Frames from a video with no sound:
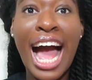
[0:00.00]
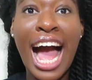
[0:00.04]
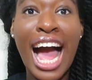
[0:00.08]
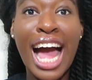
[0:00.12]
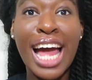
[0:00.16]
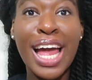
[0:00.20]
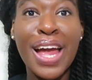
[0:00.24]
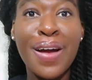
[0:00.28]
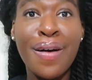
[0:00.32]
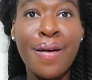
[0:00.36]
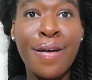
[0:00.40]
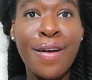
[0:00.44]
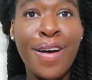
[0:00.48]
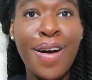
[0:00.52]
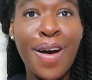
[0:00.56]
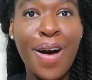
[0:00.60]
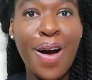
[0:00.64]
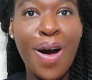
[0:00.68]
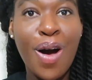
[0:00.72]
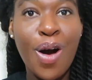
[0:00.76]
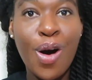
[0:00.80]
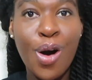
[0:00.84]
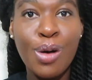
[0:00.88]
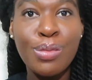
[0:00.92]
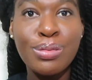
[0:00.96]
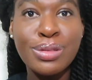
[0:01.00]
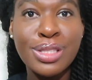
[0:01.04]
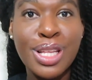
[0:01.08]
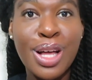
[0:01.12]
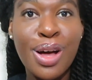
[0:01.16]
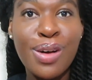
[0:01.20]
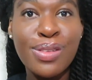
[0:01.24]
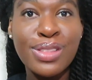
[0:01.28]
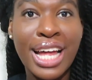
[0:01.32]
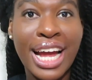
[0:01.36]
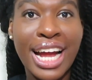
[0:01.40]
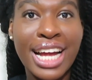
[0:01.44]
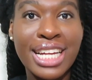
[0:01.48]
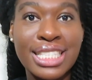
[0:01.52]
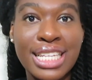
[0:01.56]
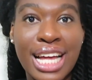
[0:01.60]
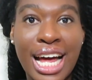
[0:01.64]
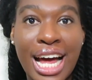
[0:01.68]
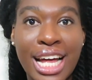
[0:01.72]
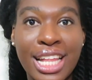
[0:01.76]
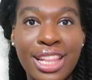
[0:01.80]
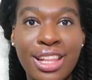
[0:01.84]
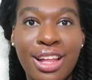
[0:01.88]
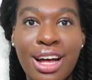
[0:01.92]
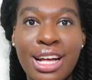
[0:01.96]
I hope so like i said
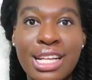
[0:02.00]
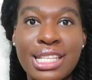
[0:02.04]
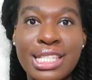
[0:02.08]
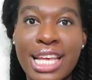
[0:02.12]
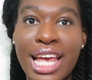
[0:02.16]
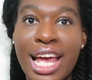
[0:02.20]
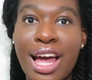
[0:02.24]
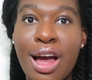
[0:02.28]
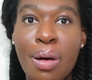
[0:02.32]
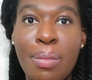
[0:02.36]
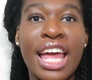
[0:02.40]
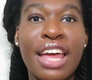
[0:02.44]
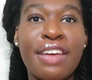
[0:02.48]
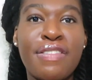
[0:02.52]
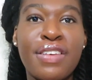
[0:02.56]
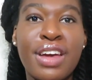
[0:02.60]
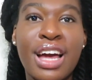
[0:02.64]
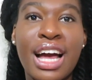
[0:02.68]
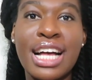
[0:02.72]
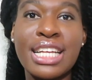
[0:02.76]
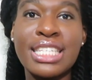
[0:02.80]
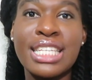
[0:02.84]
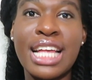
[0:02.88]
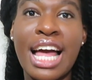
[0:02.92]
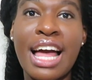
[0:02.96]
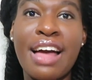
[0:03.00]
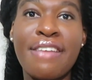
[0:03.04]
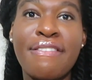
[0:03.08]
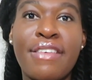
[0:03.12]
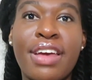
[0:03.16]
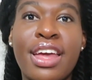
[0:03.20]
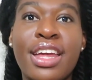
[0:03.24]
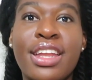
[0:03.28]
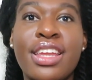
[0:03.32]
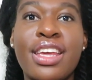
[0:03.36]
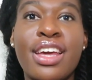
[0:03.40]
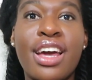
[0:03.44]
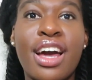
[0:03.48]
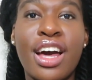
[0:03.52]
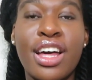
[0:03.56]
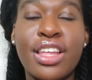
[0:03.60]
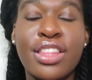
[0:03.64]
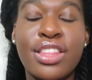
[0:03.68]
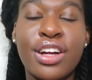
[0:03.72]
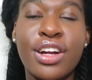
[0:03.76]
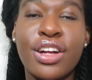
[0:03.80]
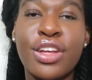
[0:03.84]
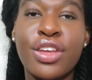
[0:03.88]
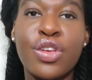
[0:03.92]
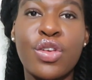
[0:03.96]
i lost count if you guys have any
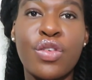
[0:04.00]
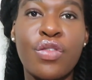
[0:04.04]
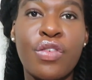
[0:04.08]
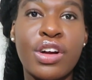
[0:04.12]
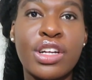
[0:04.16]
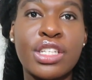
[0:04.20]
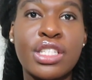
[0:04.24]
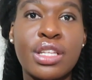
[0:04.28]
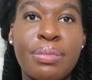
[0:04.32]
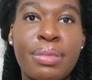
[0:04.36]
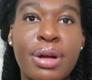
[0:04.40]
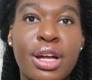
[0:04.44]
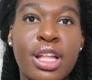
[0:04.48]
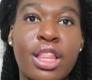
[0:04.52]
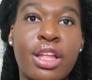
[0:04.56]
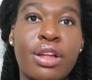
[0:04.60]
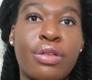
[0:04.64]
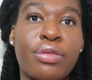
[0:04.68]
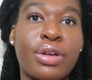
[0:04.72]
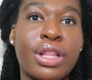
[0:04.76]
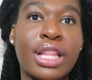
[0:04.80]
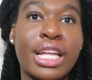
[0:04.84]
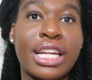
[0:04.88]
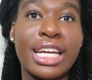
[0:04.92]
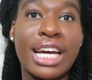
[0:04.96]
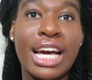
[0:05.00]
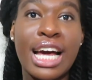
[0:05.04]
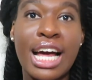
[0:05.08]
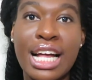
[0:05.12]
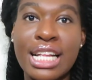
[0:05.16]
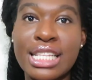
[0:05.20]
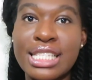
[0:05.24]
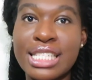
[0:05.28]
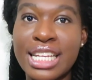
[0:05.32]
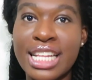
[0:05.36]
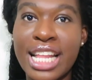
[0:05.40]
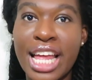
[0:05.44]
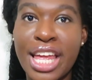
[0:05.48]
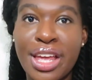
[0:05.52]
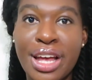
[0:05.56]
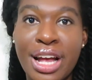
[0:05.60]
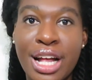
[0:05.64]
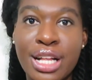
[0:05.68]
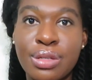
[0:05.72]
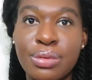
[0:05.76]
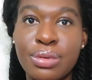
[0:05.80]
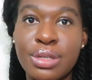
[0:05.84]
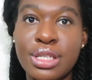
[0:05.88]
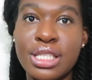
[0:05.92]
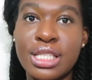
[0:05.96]
other university of maryland related content that you
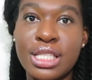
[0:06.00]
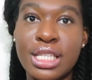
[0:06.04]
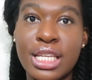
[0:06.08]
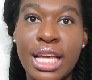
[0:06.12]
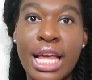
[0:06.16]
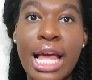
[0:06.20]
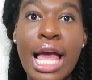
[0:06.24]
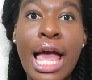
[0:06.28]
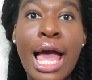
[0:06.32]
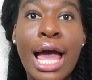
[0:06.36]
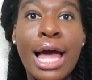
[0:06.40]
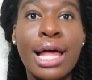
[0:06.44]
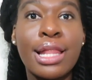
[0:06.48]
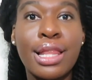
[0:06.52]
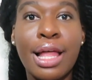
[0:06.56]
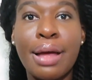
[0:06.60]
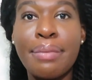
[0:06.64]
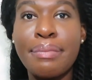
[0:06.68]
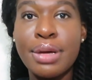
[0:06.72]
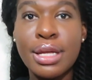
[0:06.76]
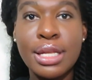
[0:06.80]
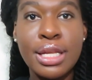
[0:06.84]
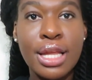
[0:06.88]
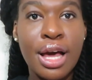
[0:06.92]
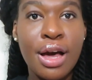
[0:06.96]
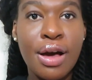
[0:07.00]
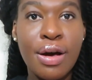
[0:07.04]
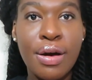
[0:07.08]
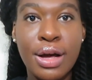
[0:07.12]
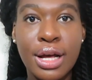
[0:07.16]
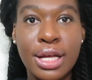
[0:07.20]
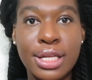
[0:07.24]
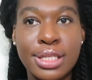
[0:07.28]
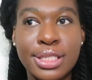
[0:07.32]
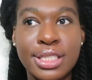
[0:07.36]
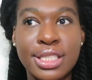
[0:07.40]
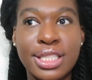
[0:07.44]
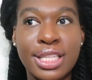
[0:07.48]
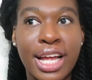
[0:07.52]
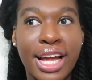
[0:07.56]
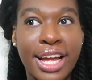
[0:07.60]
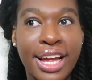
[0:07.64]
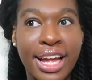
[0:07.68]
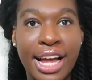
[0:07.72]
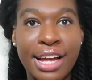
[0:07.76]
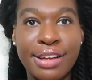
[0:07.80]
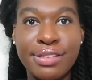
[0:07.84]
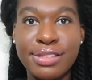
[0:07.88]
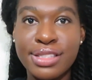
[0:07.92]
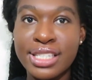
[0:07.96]
guys want to see let me know because
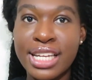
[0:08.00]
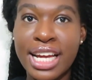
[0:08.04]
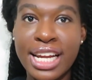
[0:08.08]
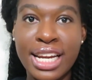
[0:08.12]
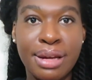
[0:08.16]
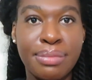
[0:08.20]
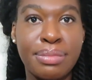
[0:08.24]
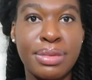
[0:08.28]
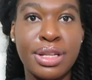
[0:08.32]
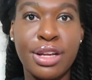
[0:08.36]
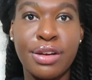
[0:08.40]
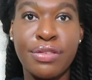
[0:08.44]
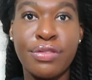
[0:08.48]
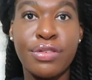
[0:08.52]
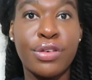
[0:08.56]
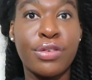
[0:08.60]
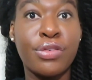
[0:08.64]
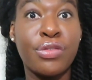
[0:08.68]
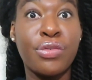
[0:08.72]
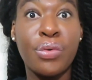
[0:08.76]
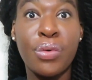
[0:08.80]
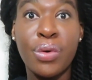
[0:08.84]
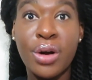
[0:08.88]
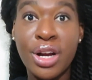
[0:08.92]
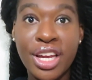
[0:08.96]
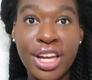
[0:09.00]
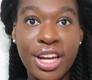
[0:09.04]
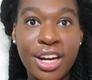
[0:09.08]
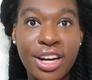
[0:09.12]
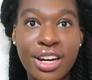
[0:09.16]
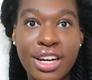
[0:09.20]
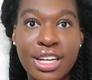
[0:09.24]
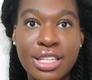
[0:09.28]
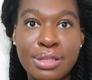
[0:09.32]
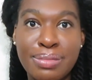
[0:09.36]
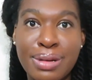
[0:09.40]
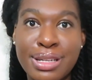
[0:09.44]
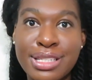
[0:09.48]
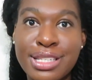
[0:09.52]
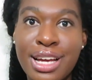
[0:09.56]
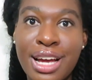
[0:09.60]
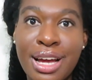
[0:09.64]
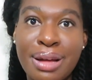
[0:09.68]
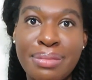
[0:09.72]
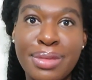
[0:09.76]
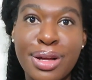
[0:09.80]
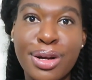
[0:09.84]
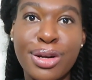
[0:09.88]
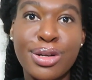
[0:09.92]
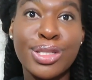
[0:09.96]
like i said i've been there for four years my
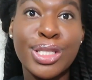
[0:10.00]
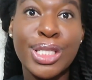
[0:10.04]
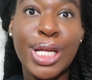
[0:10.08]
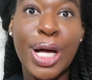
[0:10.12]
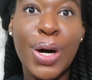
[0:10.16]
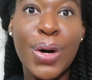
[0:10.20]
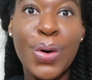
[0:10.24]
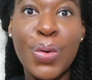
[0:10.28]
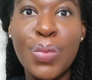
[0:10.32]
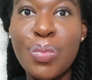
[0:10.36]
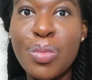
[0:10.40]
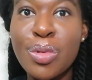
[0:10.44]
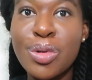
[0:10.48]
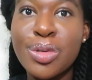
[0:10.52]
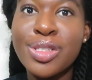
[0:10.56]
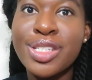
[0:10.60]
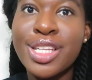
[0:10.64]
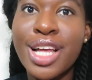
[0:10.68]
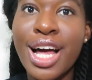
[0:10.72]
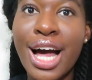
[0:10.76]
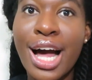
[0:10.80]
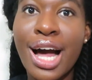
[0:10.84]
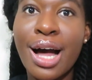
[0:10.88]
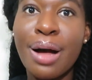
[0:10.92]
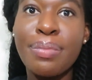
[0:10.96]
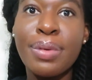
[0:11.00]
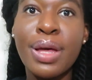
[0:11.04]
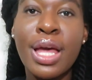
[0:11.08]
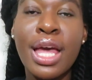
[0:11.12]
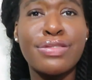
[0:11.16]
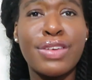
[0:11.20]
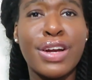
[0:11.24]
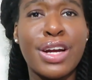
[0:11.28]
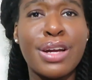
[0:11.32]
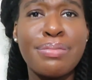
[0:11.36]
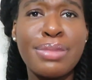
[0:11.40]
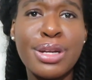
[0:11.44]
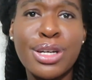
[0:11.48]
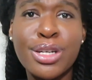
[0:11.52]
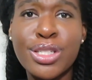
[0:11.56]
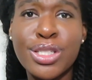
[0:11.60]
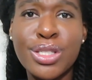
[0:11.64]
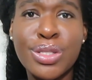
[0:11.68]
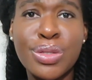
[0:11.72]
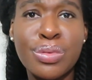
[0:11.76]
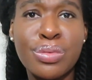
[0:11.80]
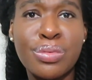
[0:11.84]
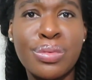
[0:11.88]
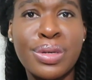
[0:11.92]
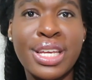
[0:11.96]
time there is almost up it's very
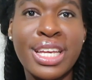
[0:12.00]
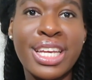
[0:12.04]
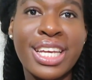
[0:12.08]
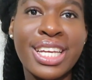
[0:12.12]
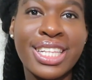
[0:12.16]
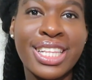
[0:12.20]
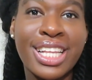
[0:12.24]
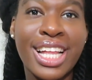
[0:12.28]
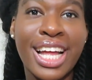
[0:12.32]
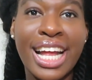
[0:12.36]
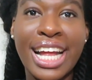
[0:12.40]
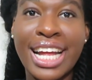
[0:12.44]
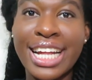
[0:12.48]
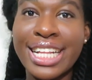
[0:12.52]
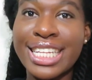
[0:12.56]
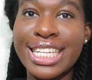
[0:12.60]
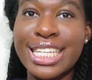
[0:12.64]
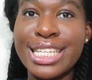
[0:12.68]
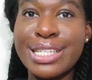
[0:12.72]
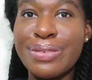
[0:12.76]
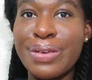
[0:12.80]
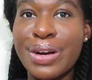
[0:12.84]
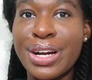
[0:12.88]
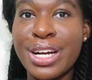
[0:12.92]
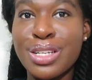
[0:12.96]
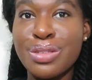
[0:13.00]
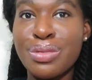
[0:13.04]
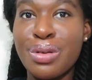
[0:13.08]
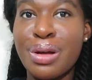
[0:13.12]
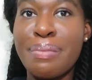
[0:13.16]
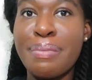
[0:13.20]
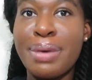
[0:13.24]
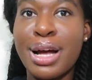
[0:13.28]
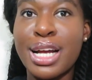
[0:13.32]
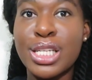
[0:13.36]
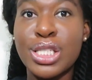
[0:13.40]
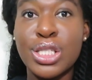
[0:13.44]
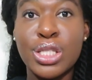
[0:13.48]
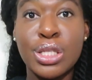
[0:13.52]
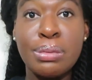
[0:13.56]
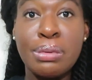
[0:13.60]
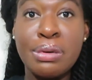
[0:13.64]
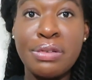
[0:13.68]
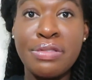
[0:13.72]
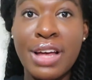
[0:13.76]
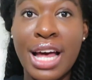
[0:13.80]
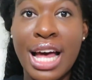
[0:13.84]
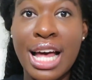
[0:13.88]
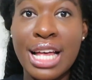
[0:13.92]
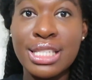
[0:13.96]
bittersweet like these four years went by
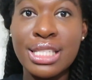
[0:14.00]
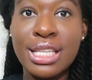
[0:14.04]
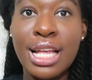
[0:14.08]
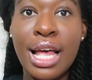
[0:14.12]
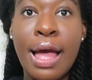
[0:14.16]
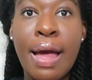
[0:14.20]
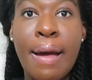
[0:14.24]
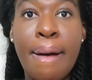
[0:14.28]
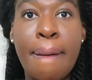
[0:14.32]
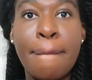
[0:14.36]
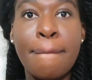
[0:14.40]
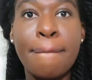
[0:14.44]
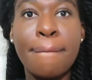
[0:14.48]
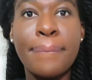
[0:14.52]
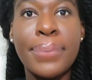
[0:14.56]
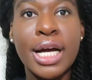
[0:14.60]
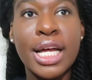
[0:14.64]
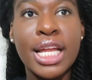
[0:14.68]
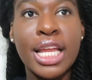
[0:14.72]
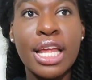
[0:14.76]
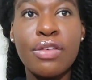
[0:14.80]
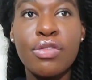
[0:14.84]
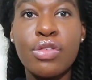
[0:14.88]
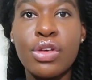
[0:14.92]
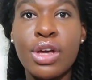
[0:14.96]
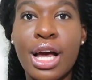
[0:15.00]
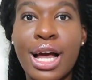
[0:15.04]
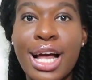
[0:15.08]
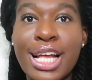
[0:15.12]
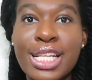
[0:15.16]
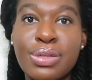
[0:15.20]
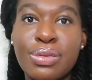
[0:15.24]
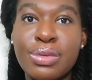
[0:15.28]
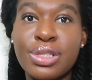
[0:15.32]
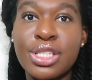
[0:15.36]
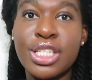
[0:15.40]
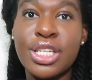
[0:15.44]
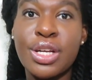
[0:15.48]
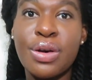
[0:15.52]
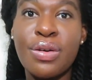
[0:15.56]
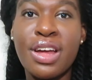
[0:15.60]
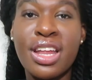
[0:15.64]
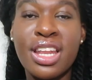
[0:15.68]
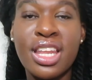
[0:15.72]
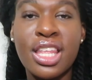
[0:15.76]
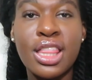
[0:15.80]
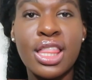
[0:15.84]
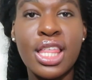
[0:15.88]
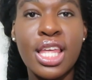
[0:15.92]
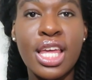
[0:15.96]
super fast but if you guys want to know
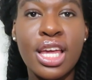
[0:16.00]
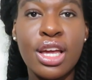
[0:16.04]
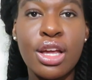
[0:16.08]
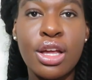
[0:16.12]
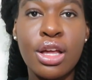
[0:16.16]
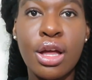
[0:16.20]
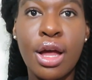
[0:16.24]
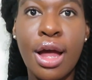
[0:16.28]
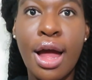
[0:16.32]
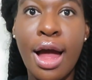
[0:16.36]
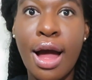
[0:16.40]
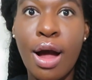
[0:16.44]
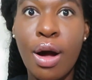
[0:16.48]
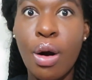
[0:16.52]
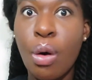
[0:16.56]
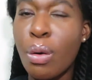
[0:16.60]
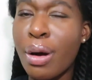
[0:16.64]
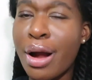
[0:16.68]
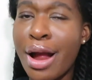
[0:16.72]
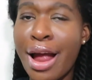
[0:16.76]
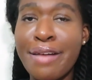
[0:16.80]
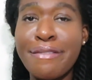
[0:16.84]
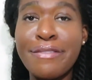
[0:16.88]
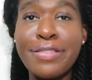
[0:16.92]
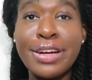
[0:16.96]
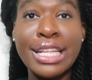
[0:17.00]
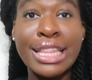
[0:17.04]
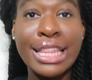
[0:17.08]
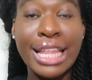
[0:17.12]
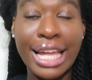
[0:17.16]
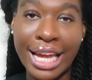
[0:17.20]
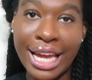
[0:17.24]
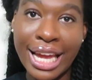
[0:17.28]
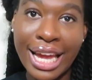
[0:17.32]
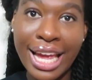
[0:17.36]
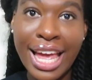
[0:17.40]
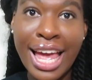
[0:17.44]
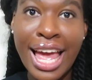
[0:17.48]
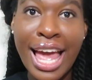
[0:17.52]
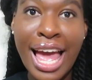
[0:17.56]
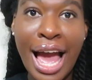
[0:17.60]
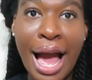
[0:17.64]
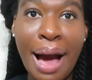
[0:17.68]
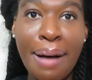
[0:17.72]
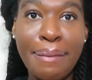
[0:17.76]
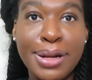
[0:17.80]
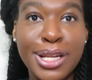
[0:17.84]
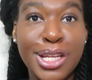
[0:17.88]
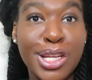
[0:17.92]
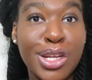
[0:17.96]
anything or everything
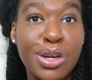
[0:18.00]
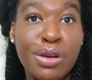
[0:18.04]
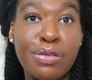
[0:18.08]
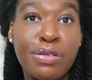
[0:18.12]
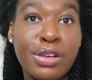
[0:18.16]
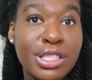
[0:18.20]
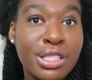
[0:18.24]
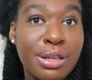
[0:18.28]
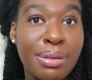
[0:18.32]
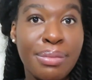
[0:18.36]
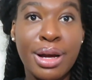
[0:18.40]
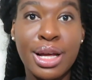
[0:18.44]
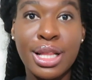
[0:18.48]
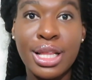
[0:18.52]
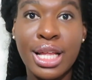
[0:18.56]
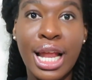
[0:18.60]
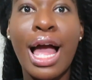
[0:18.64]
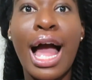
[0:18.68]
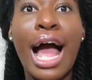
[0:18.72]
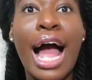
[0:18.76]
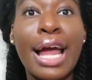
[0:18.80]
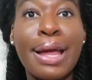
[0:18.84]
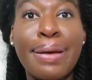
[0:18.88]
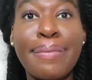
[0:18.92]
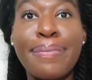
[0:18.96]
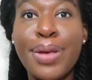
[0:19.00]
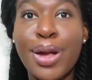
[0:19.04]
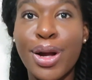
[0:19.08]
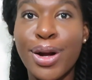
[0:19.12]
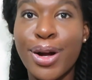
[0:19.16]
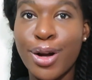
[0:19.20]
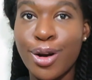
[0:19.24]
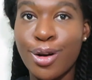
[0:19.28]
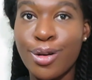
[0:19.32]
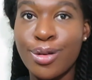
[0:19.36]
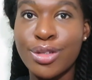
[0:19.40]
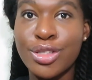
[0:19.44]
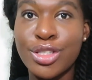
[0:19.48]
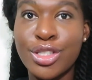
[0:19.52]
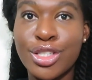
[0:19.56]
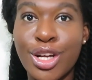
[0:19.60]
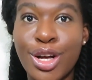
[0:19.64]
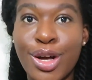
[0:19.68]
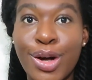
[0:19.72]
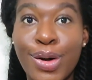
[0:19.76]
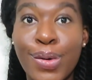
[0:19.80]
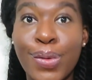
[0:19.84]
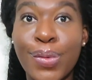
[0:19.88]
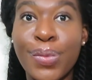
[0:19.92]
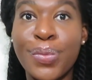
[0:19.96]
about the university of maryland i'm your girl
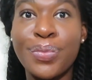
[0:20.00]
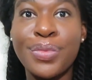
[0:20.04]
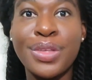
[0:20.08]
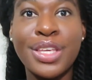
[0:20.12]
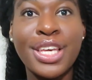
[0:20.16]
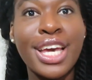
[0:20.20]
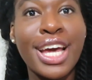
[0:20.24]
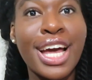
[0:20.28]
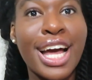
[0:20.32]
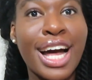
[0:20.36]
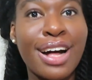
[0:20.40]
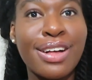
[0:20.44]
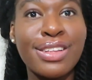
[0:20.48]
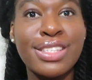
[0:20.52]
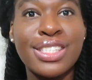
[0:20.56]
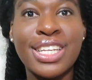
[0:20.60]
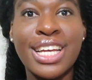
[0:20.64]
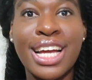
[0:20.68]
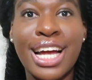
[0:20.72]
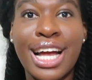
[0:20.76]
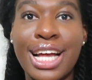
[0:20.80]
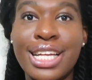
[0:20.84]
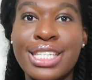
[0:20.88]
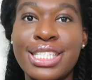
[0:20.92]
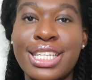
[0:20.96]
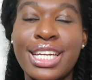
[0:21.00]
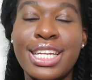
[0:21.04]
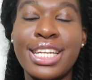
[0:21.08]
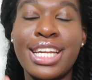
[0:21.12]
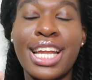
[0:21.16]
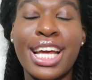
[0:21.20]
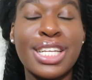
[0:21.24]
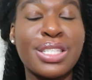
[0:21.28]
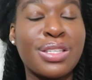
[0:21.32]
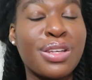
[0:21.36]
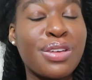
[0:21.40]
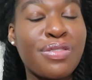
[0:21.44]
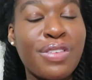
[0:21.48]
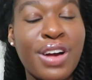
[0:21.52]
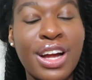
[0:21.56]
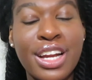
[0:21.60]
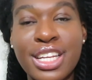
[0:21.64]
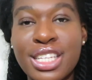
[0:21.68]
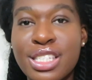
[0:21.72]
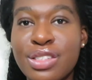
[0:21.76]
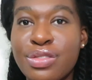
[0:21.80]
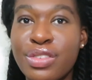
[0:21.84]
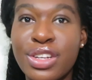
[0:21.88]
so yeah i'll see you guys in next week friday's